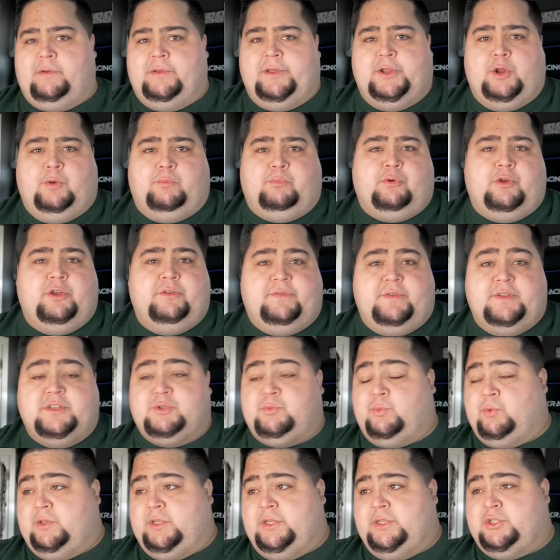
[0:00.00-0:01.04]
you know,
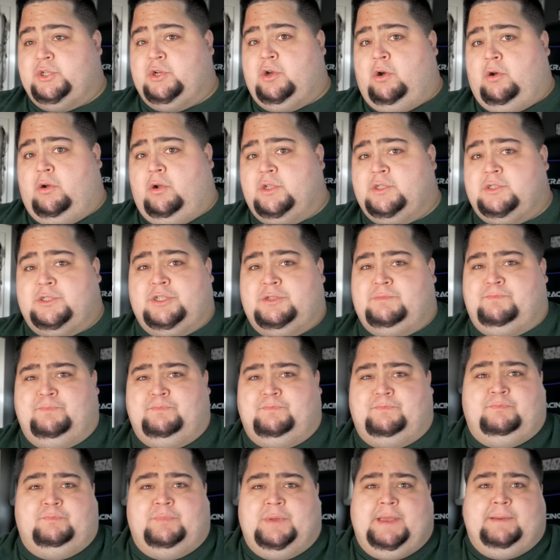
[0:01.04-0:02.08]
previous release cards just
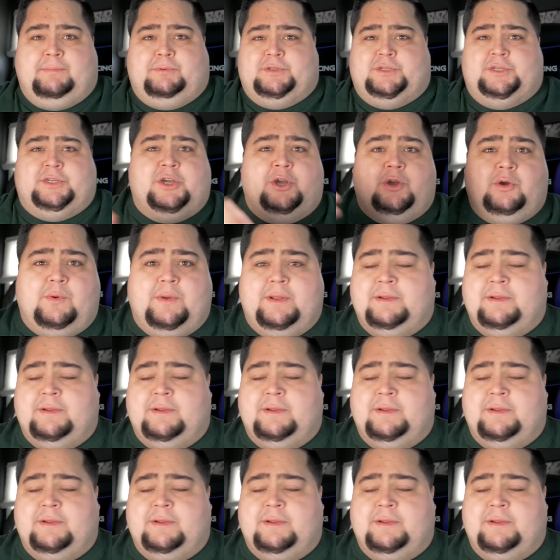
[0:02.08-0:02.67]
be able to go